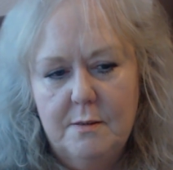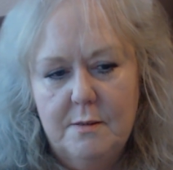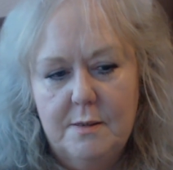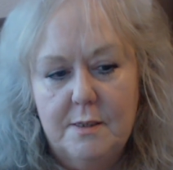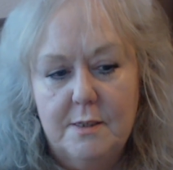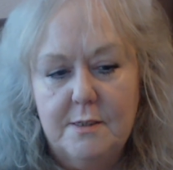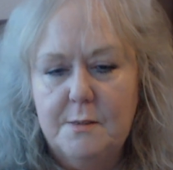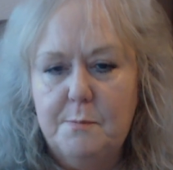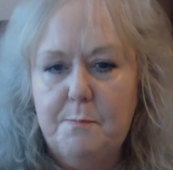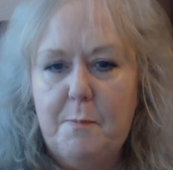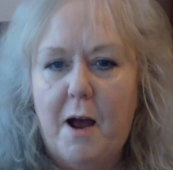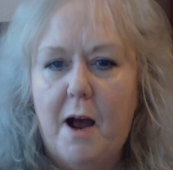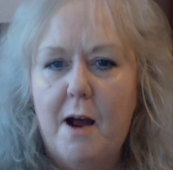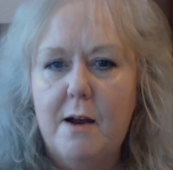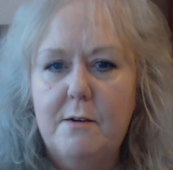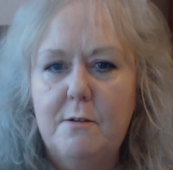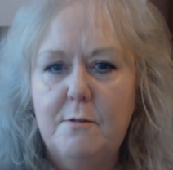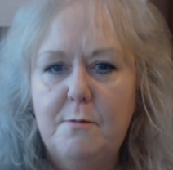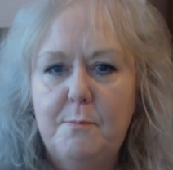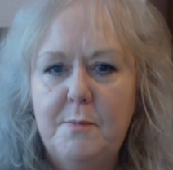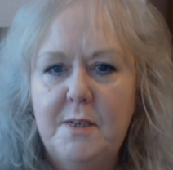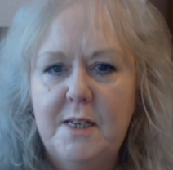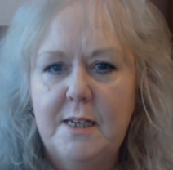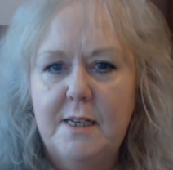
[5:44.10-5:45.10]
there's part
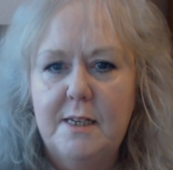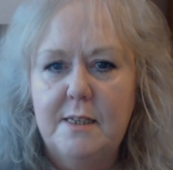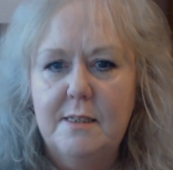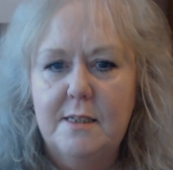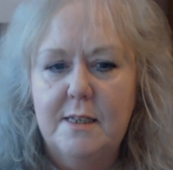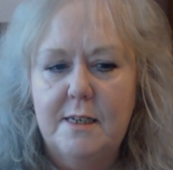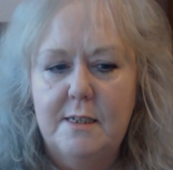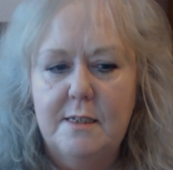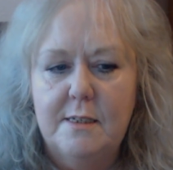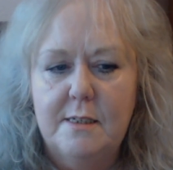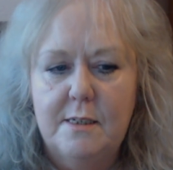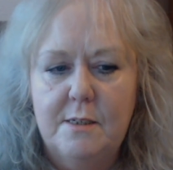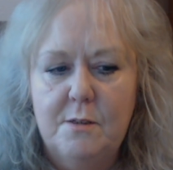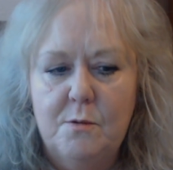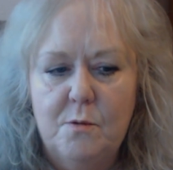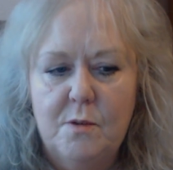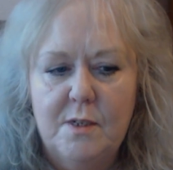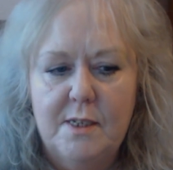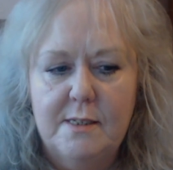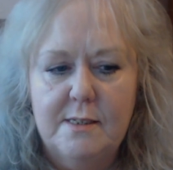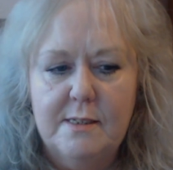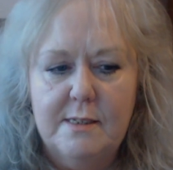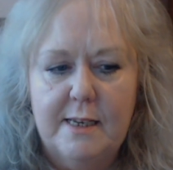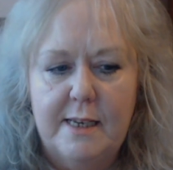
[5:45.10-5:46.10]
of me that, you know,
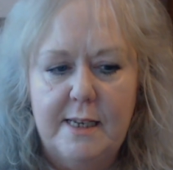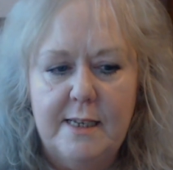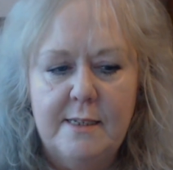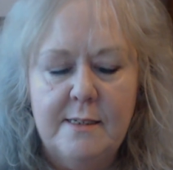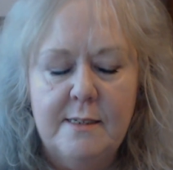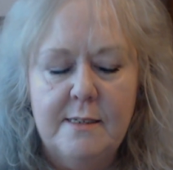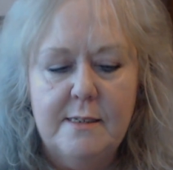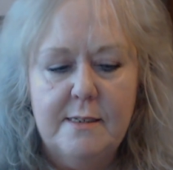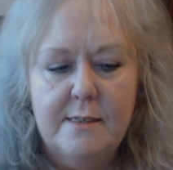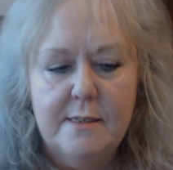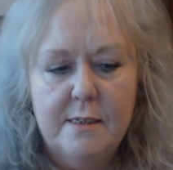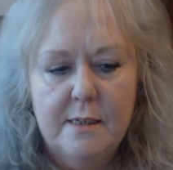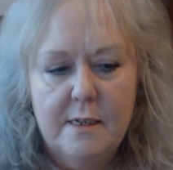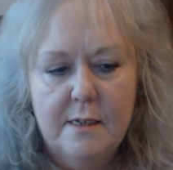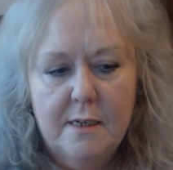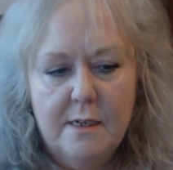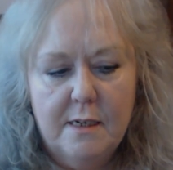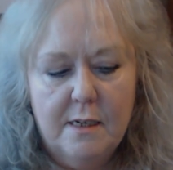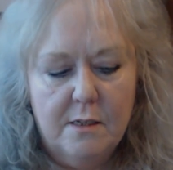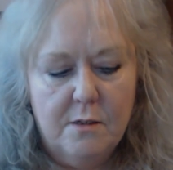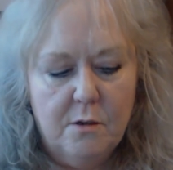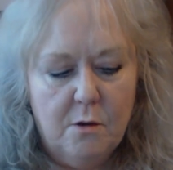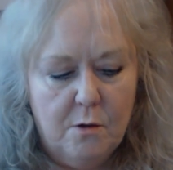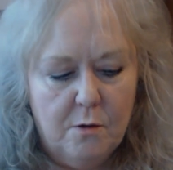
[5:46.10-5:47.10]
has gained
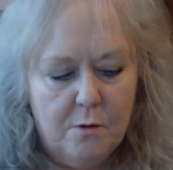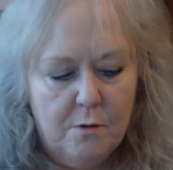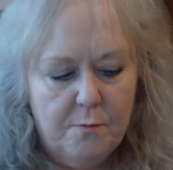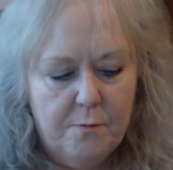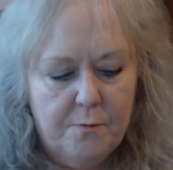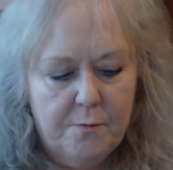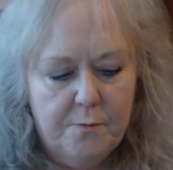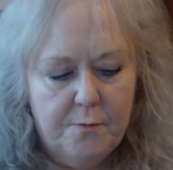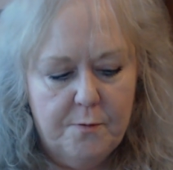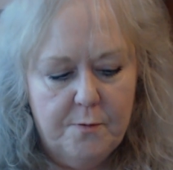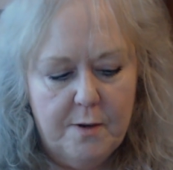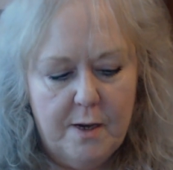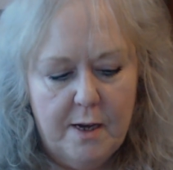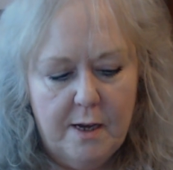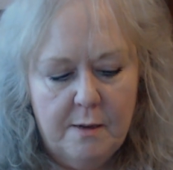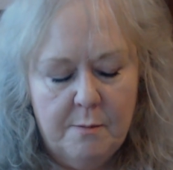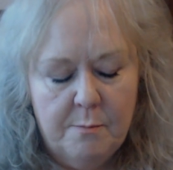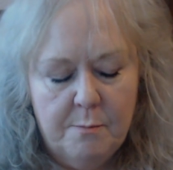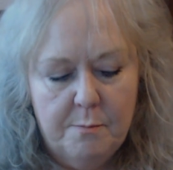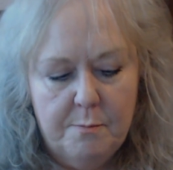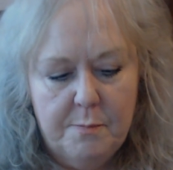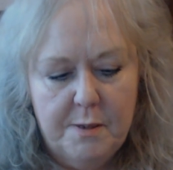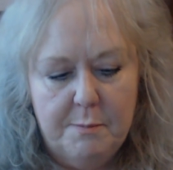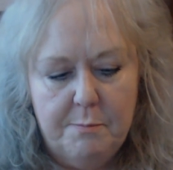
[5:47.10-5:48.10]
a lot of
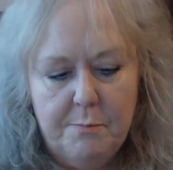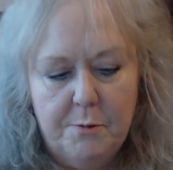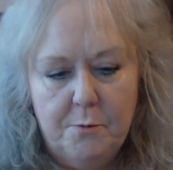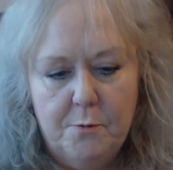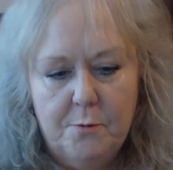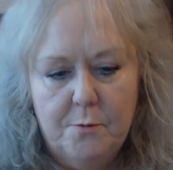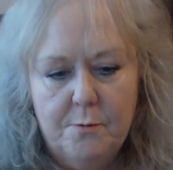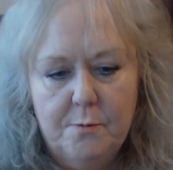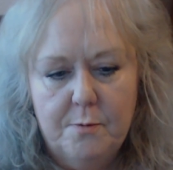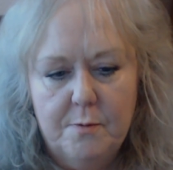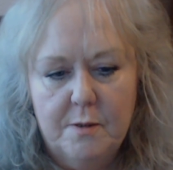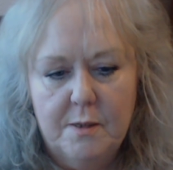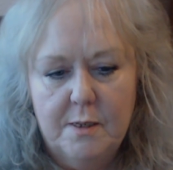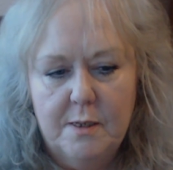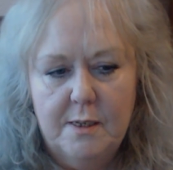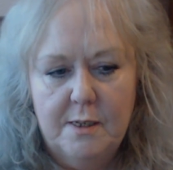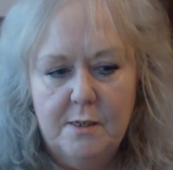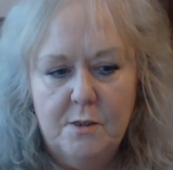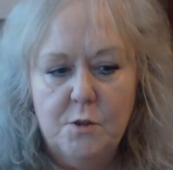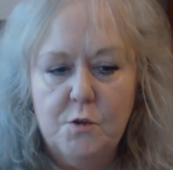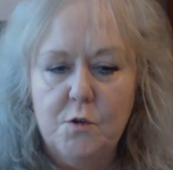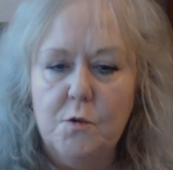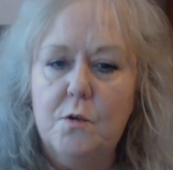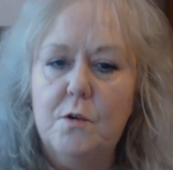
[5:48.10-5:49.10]
um, people
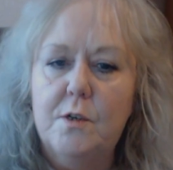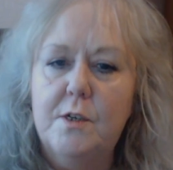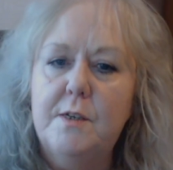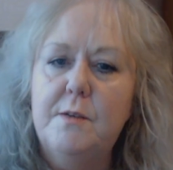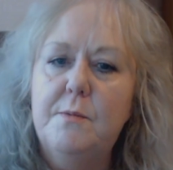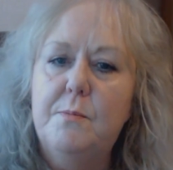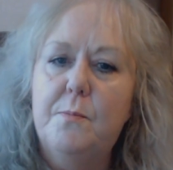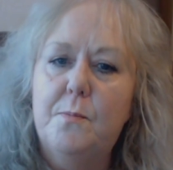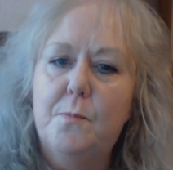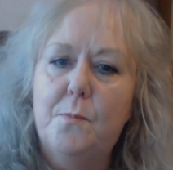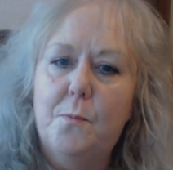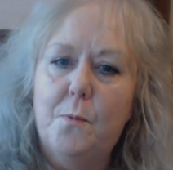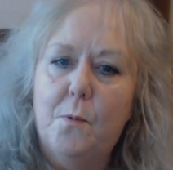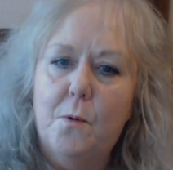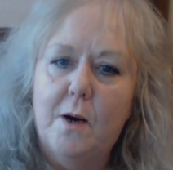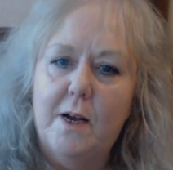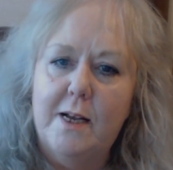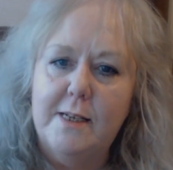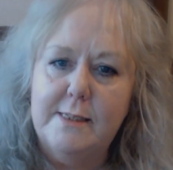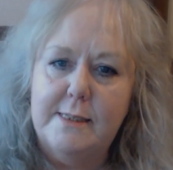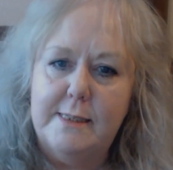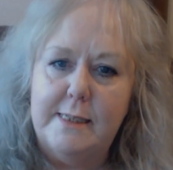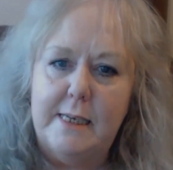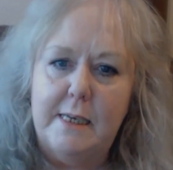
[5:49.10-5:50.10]
enjoy what
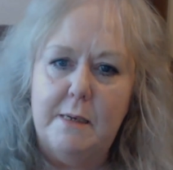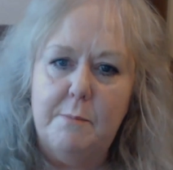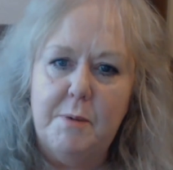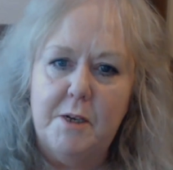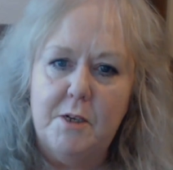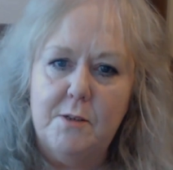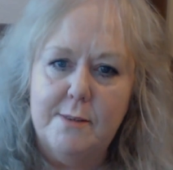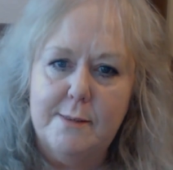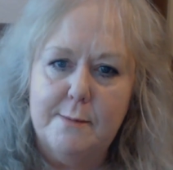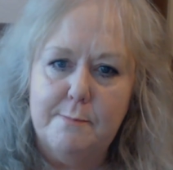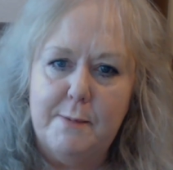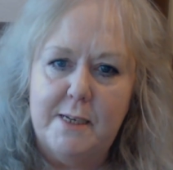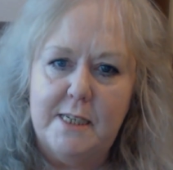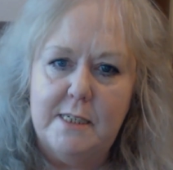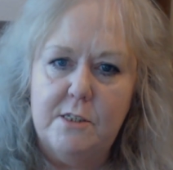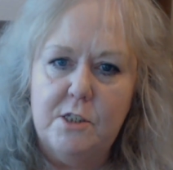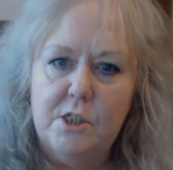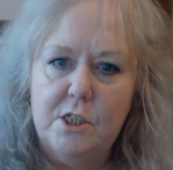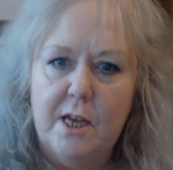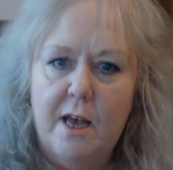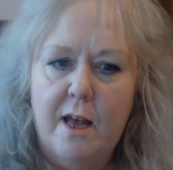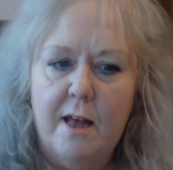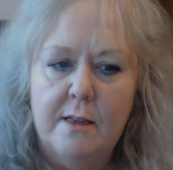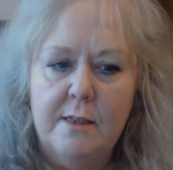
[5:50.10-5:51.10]
I say about
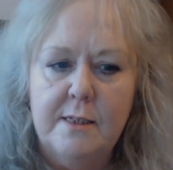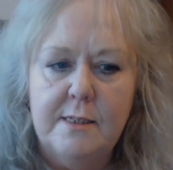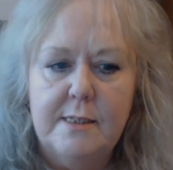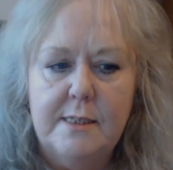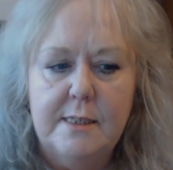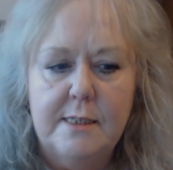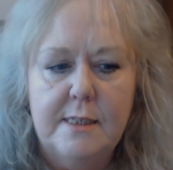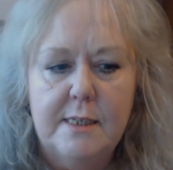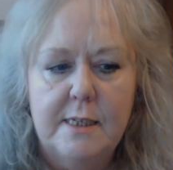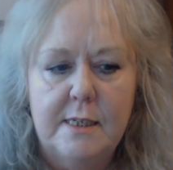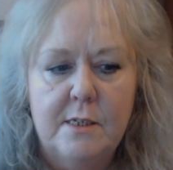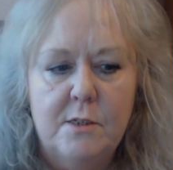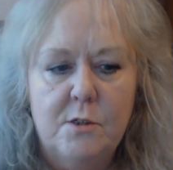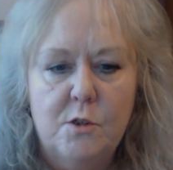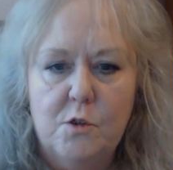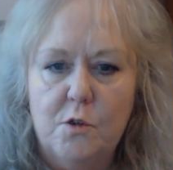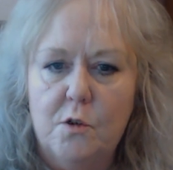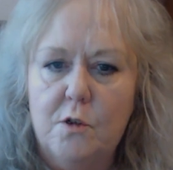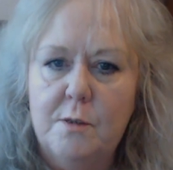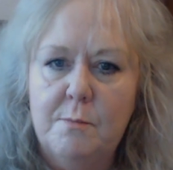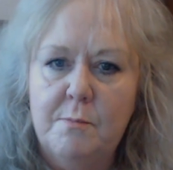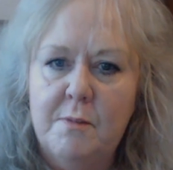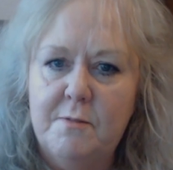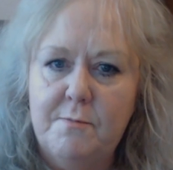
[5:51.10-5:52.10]
spirituality. They
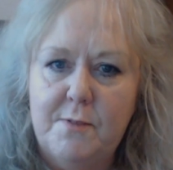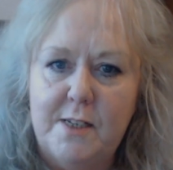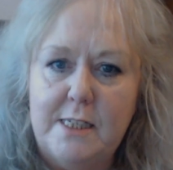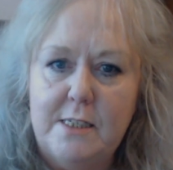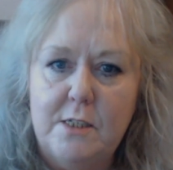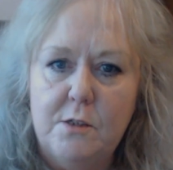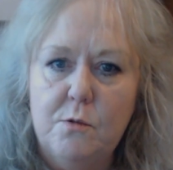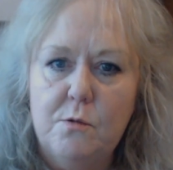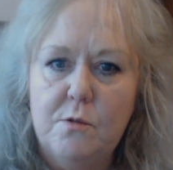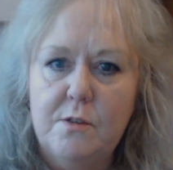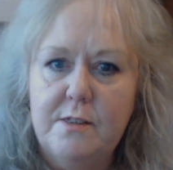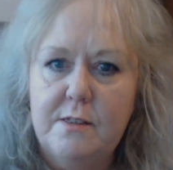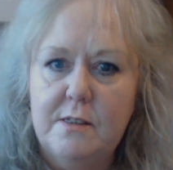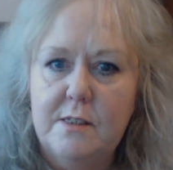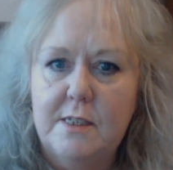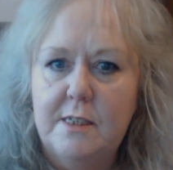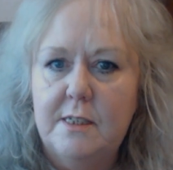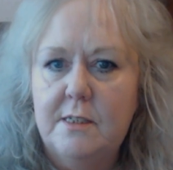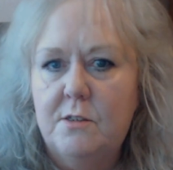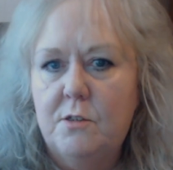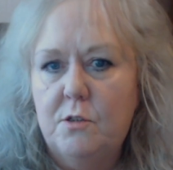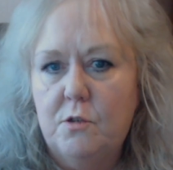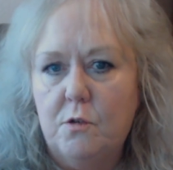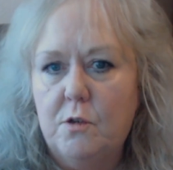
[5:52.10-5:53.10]
enjoy my videos,
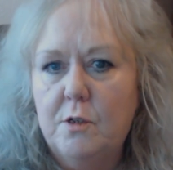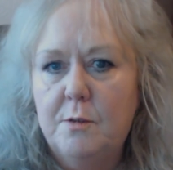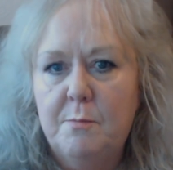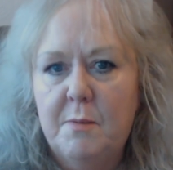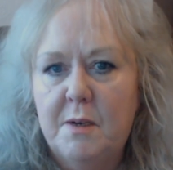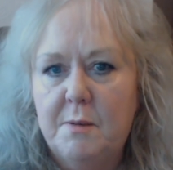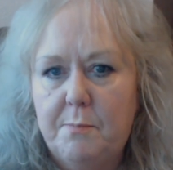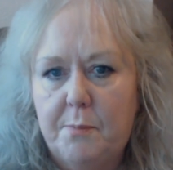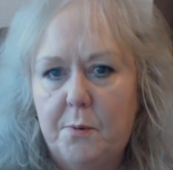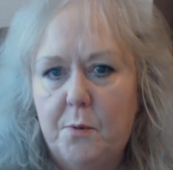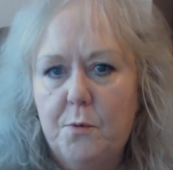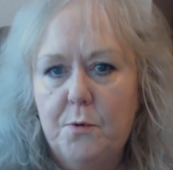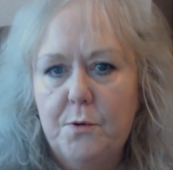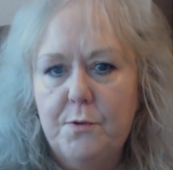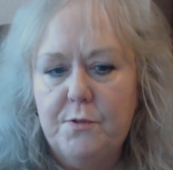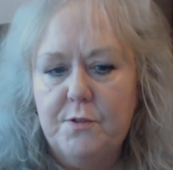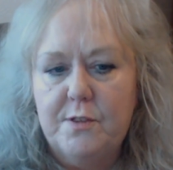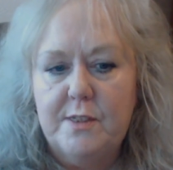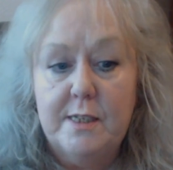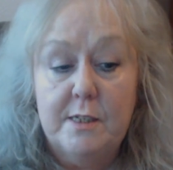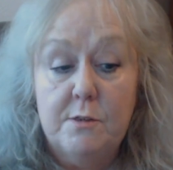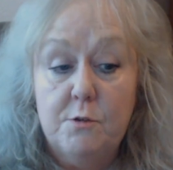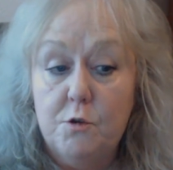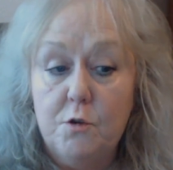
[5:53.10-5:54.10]
they enjoy my
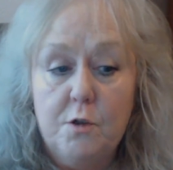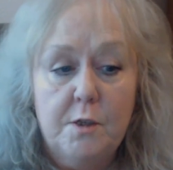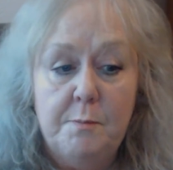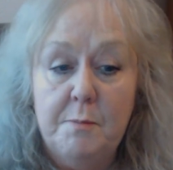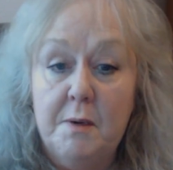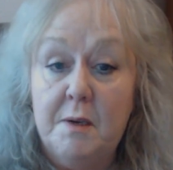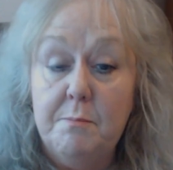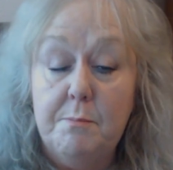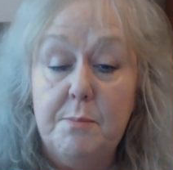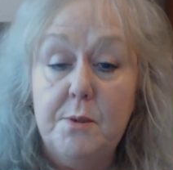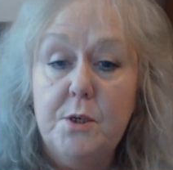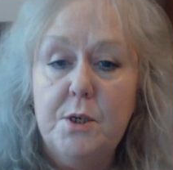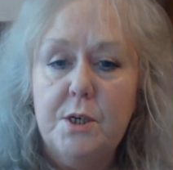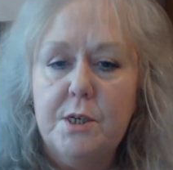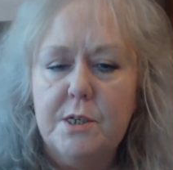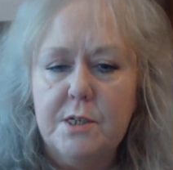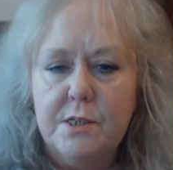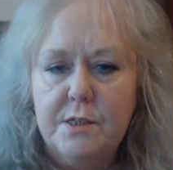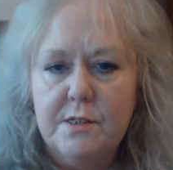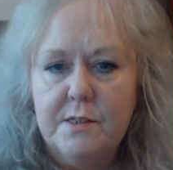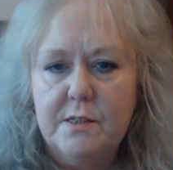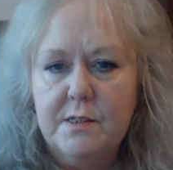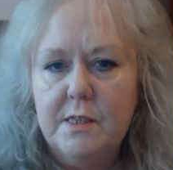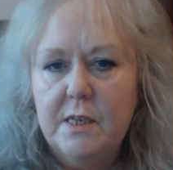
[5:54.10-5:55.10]
posts, they enjoy my
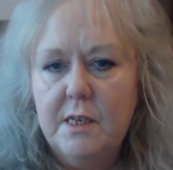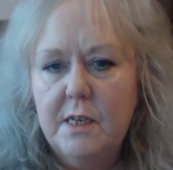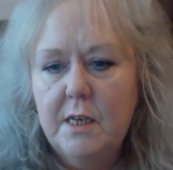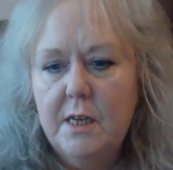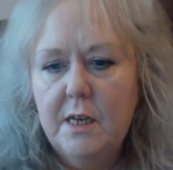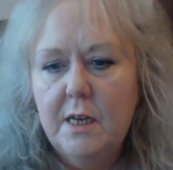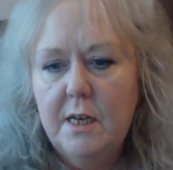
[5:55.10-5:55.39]
books.